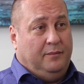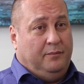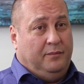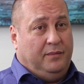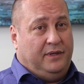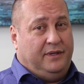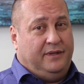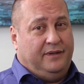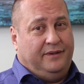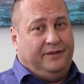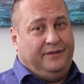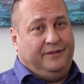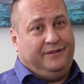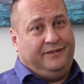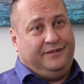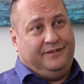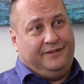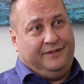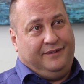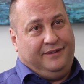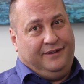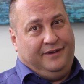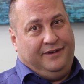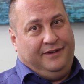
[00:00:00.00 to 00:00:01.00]

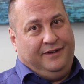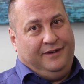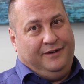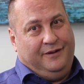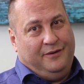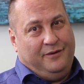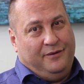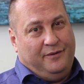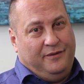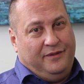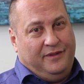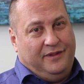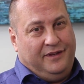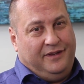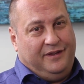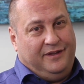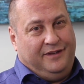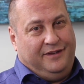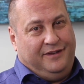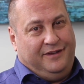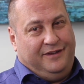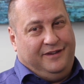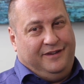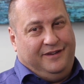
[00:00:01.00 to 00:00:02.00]
because
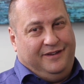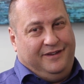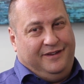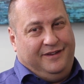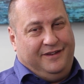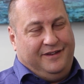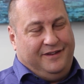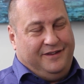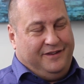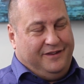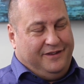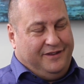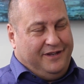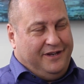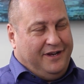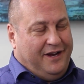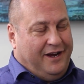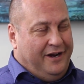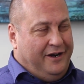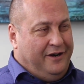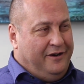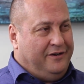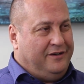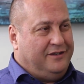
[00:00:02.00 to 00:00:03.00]
the
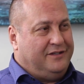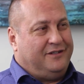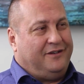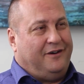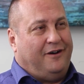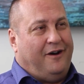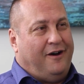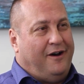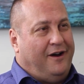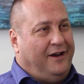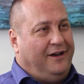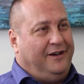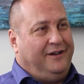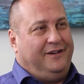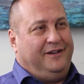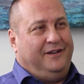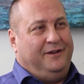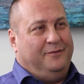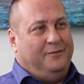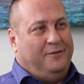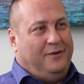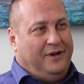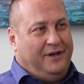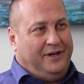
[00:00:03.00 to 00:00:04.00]
iron's hot.
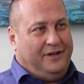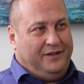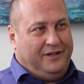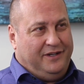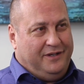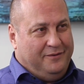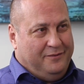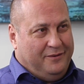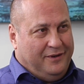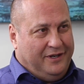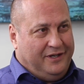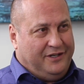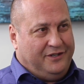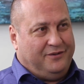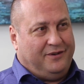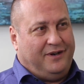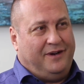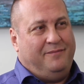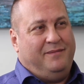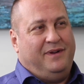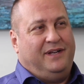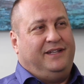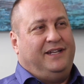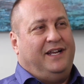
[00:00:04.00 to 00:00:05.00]
You want to try
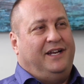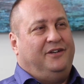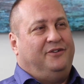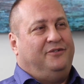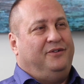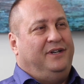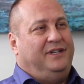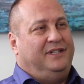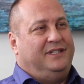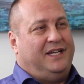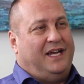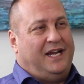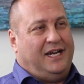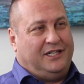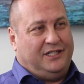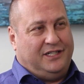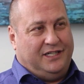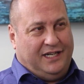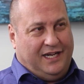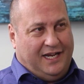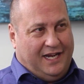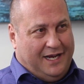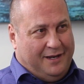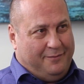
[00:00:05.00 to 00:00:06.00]
and make that
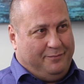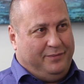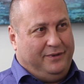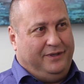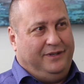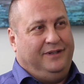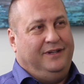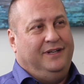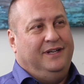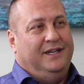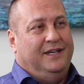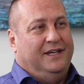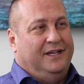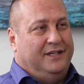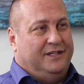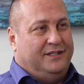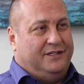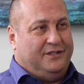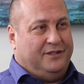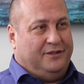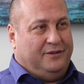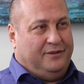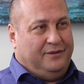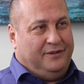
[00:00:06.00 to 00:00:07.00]
transaction happen
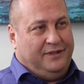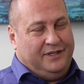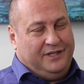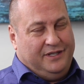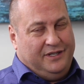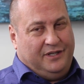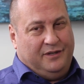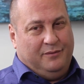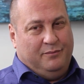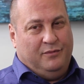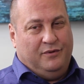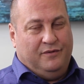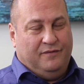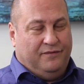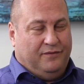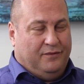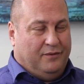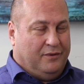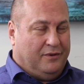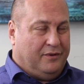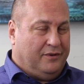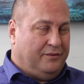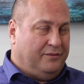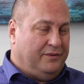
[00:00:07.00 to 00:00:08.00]
so that you can move
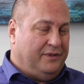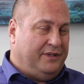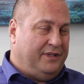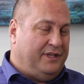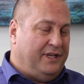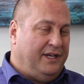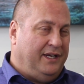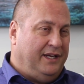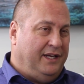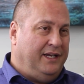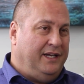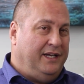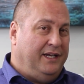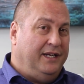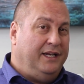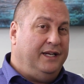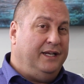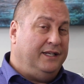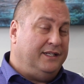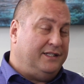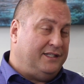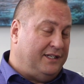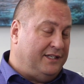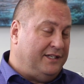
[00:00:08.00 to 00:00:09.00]
forward with it. And it
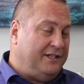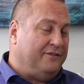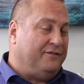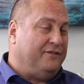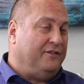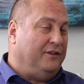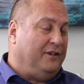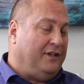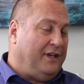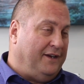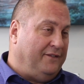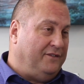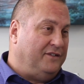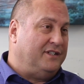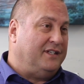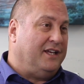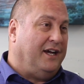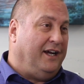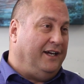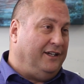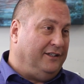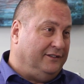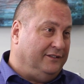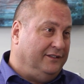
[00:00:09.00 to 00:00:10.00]
is a different
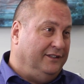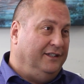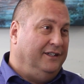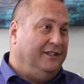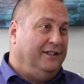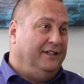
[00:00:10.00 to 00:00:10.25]
lifestyle,